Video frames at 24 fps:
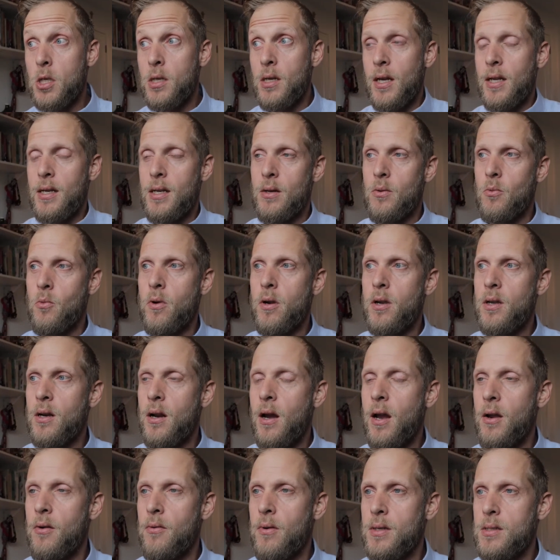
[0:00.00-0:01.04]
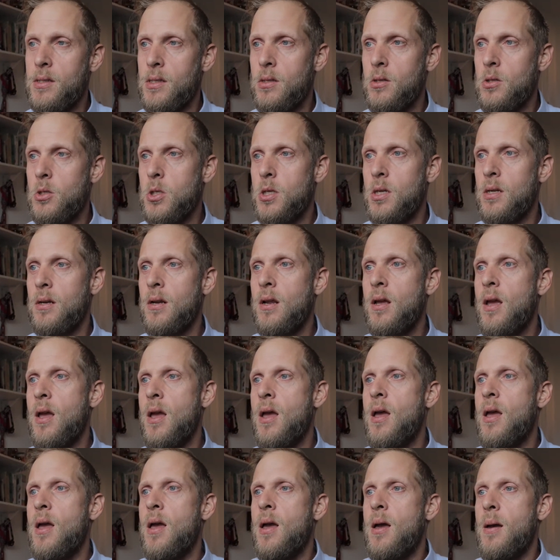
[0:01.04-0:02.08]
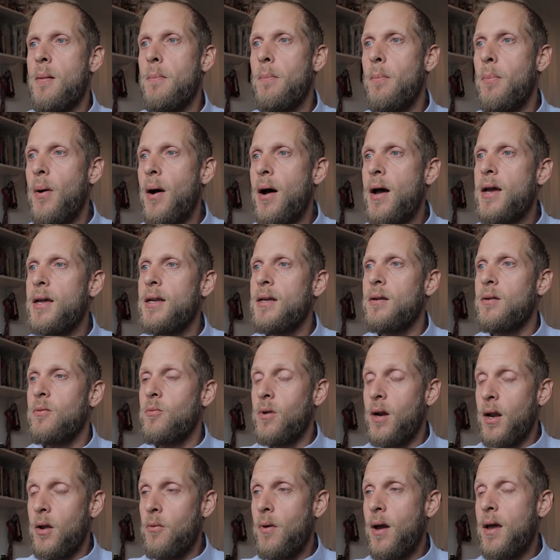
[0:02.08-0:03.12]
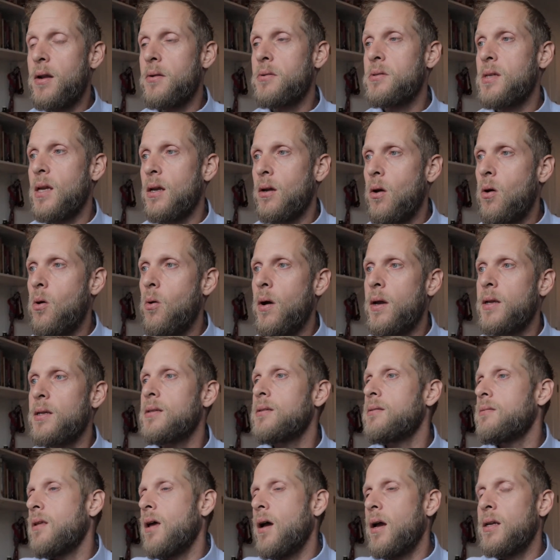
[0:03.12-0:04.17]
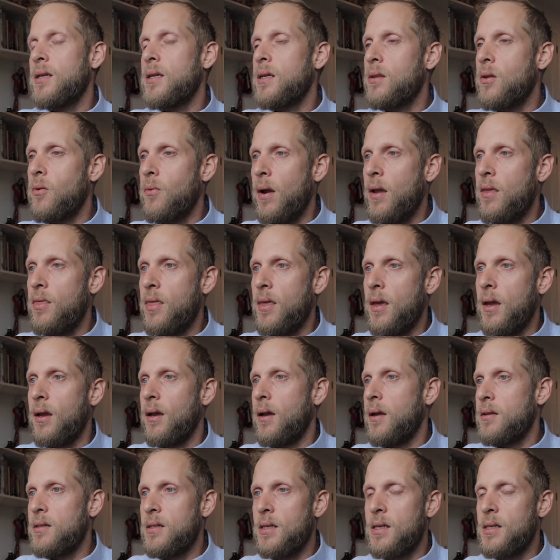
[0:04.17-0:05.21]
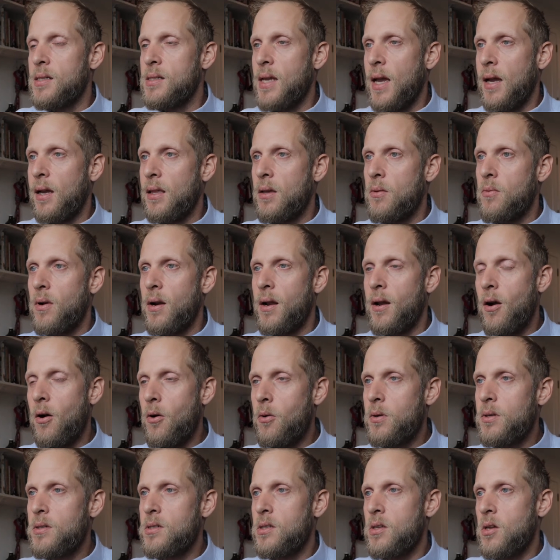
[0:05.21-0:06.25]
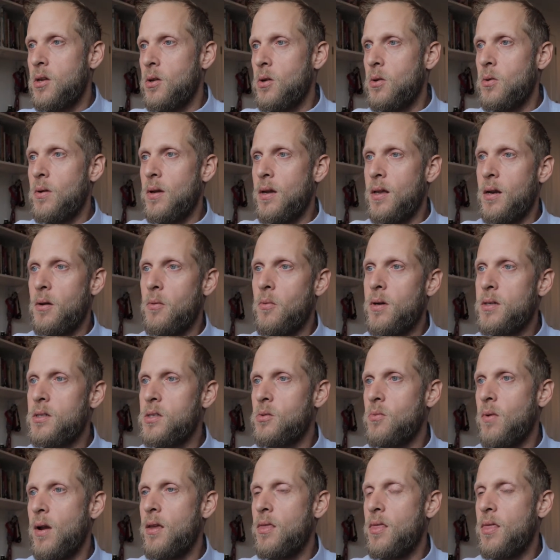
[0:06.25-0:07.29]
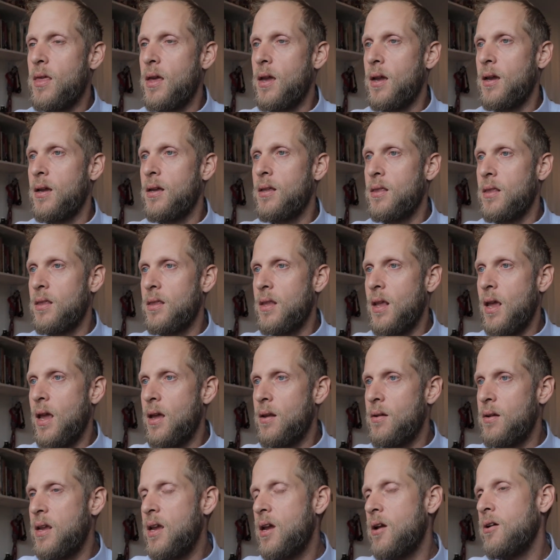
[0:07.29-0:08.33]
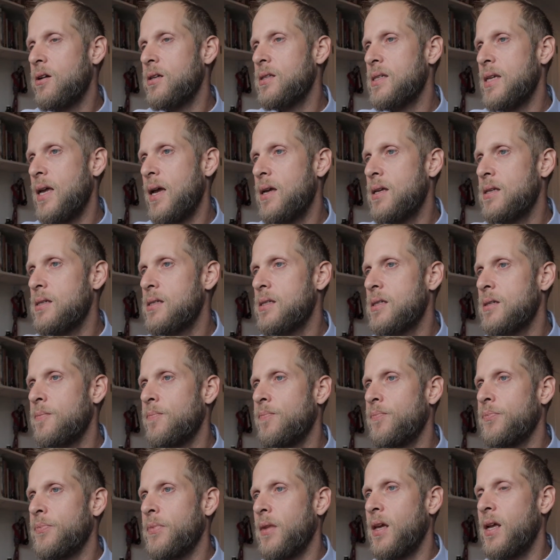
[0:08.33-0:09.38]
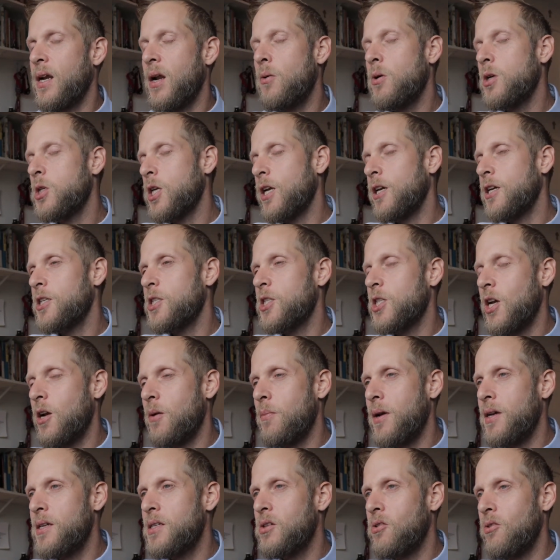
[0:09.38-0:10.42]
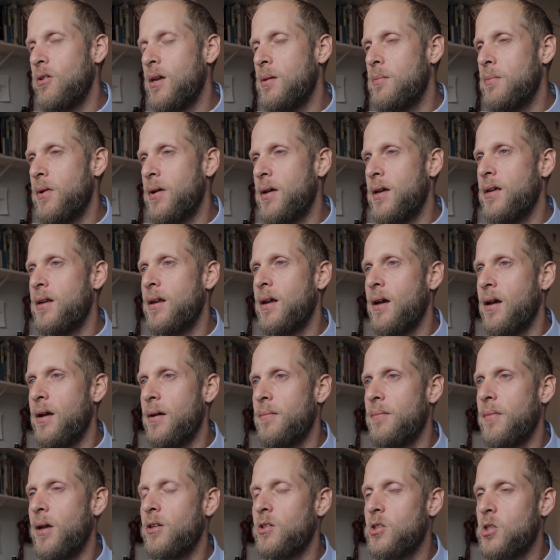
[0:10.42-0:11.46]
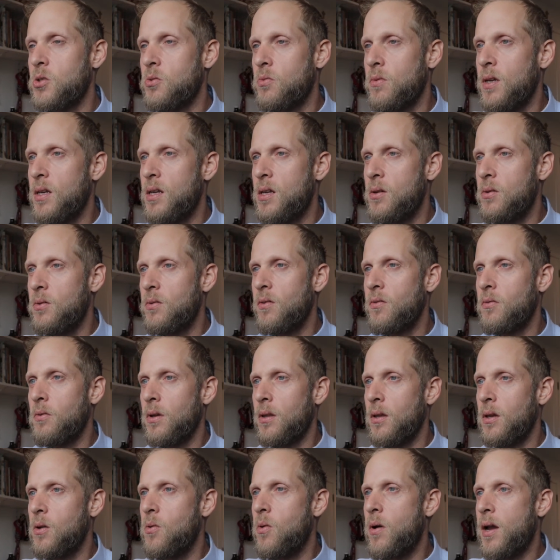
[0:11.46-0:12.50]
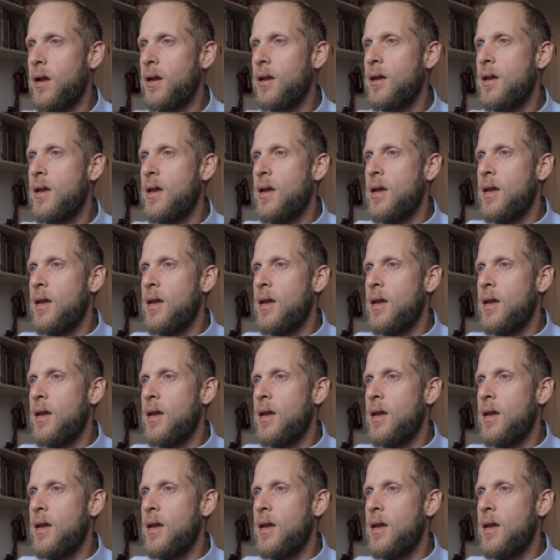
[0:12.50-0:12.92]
I didn't work in higher resolution, but when I read it, I was like, oh, I did the right thing. I did exactly what I always do, and it was the right thing. And here it says, and I wish I could share my screen, but I'll just read you really quick.